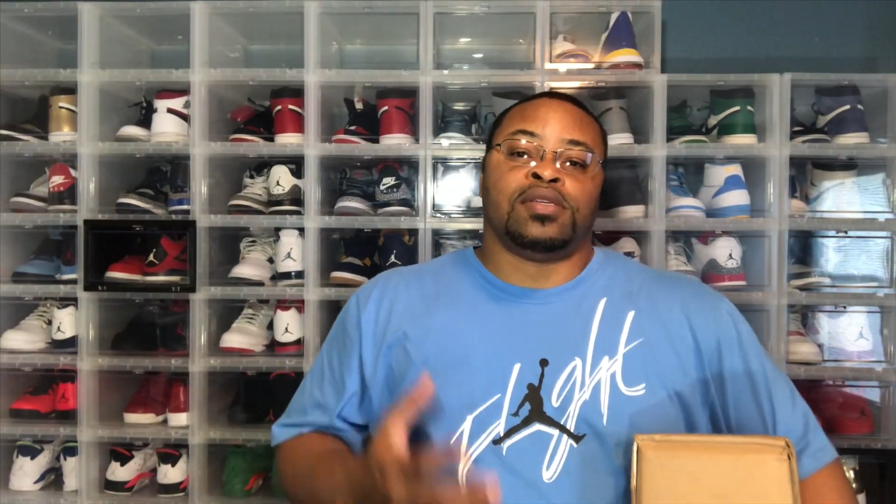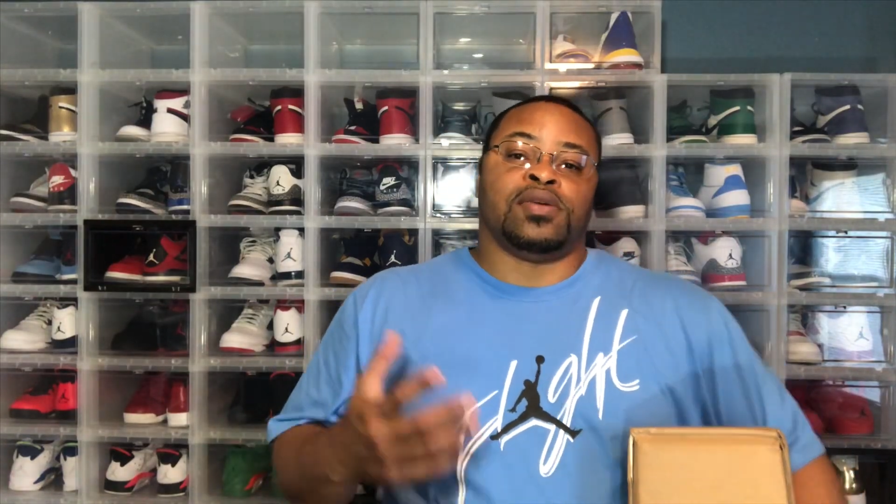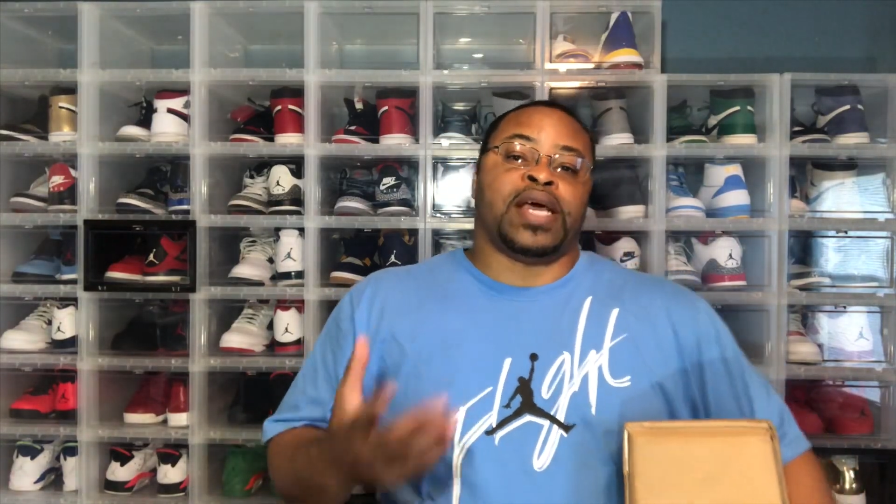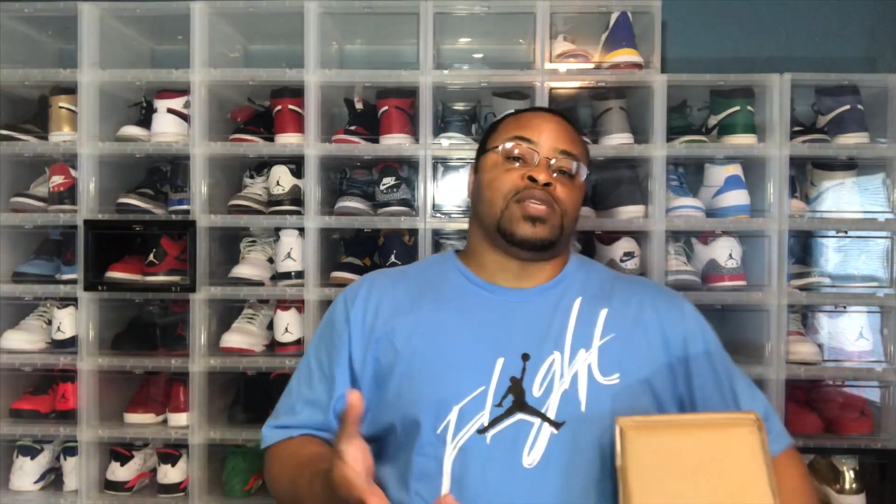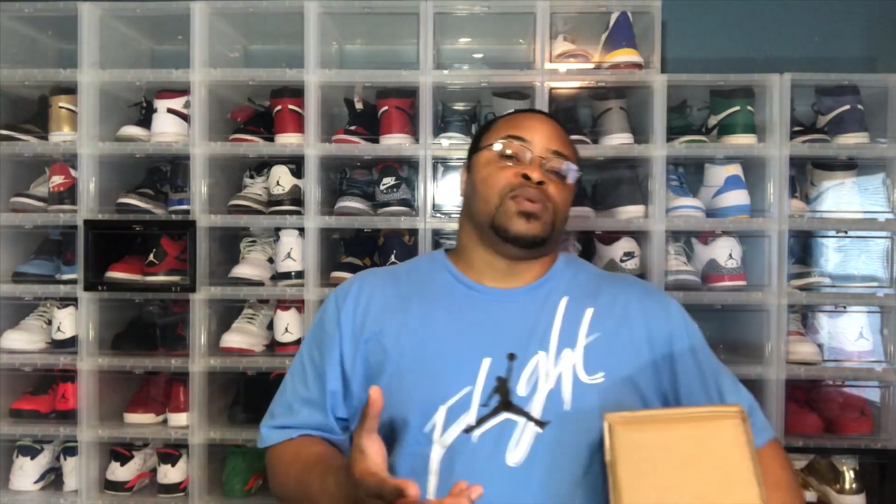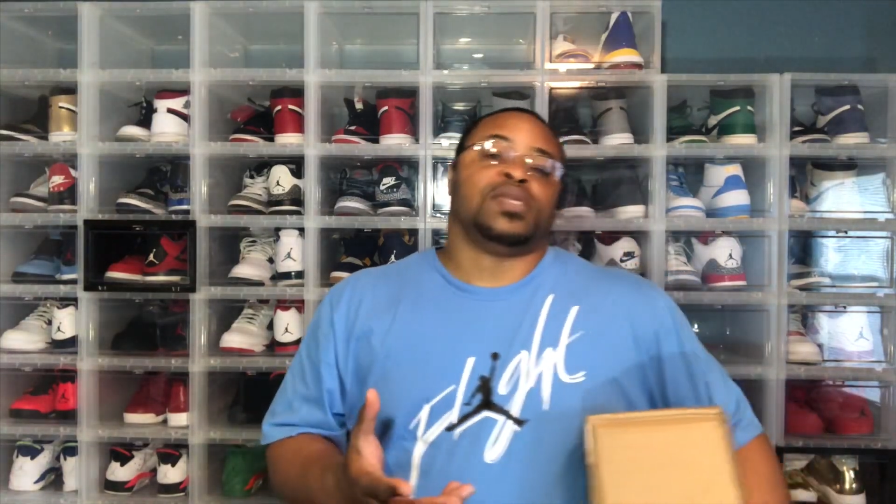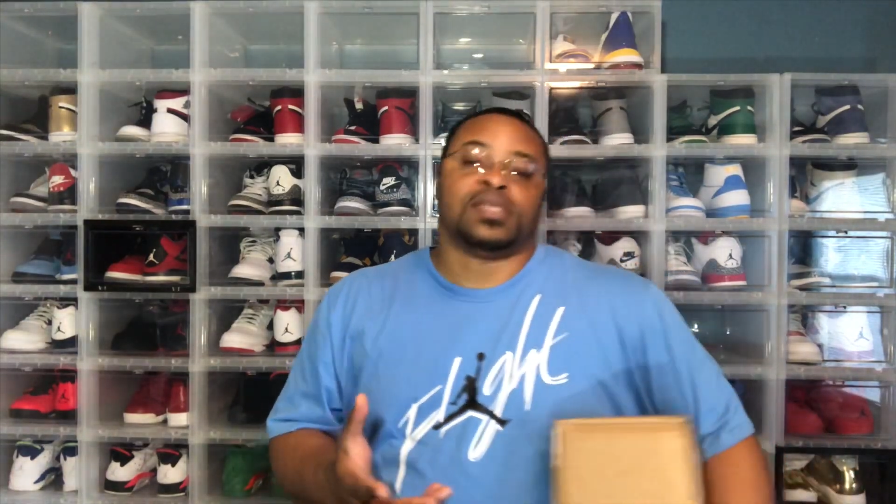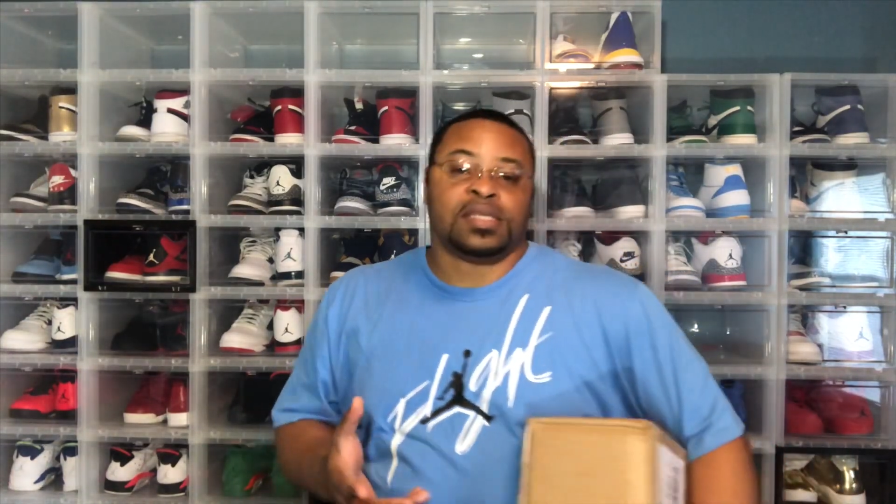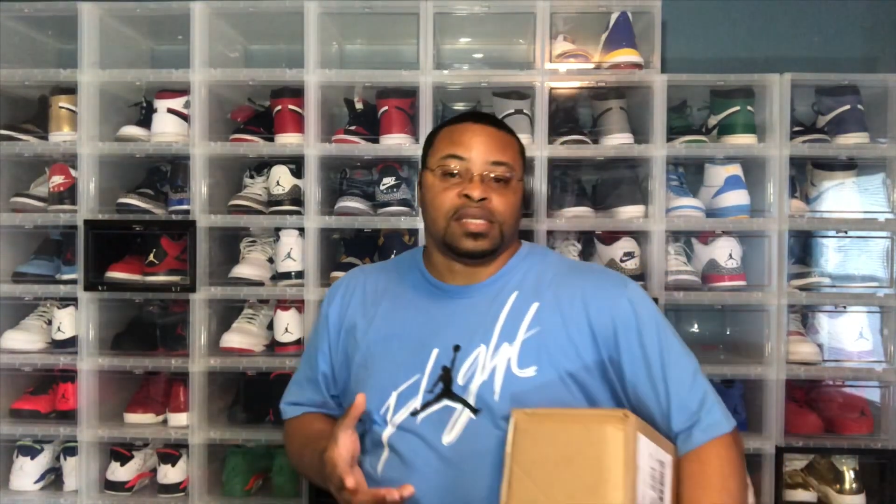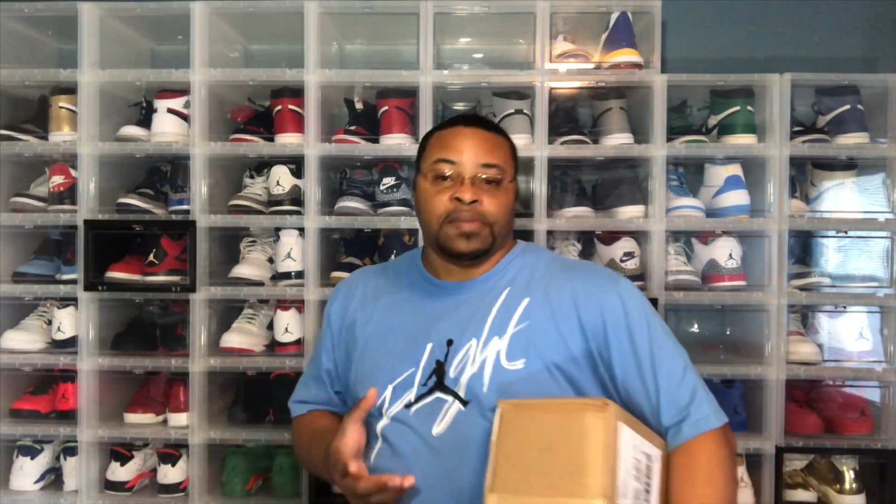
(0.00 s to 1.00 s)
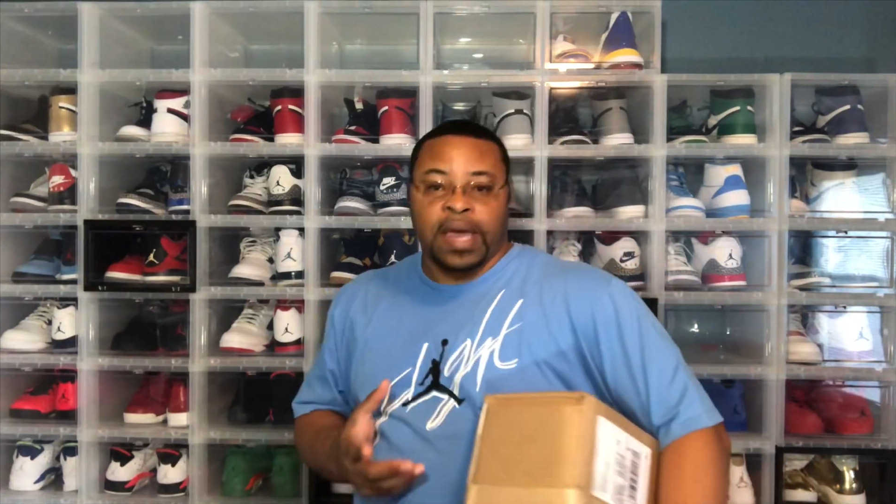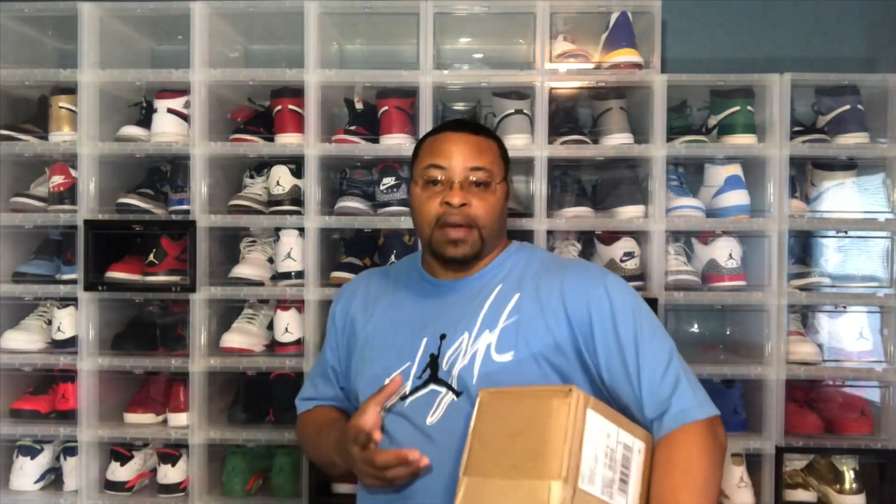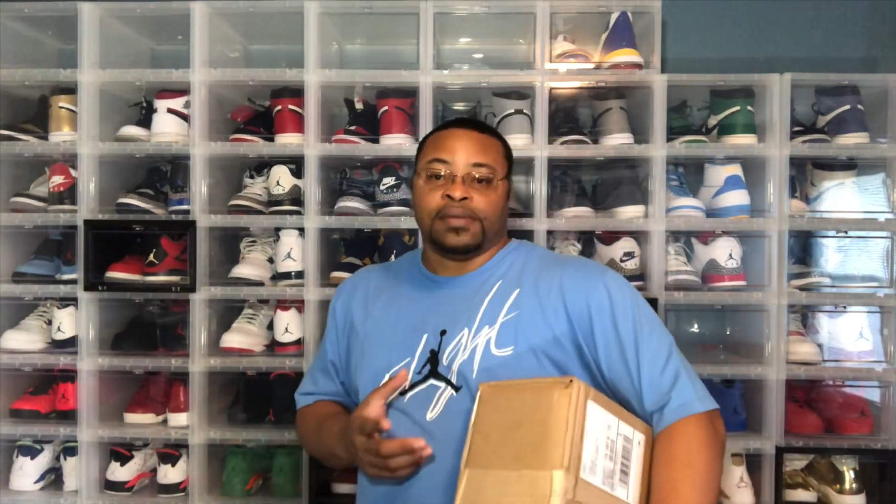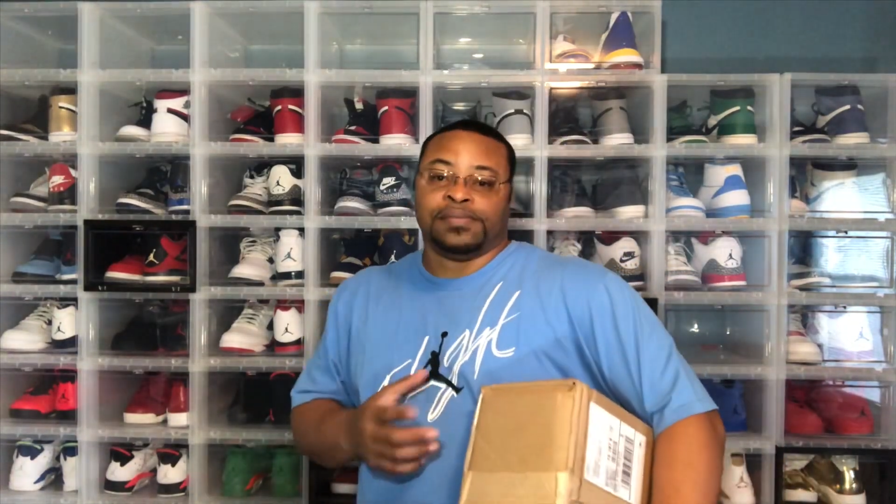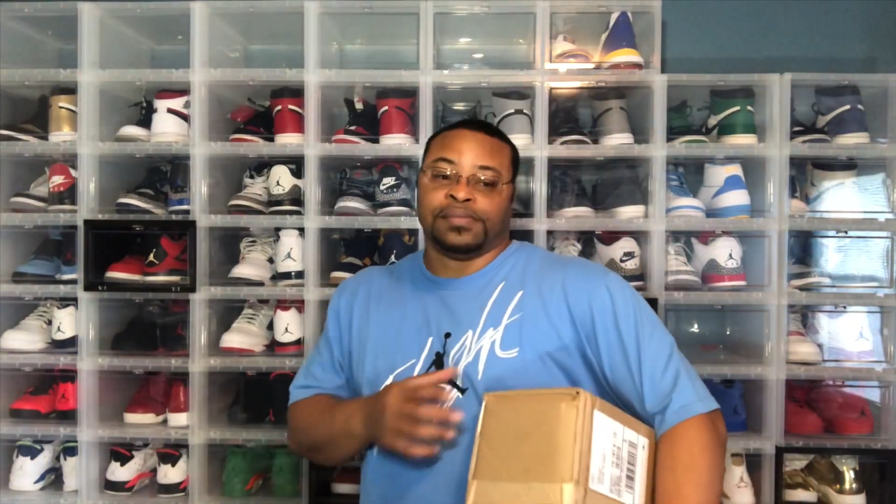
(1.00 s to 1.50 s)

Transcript: So that's what this is about.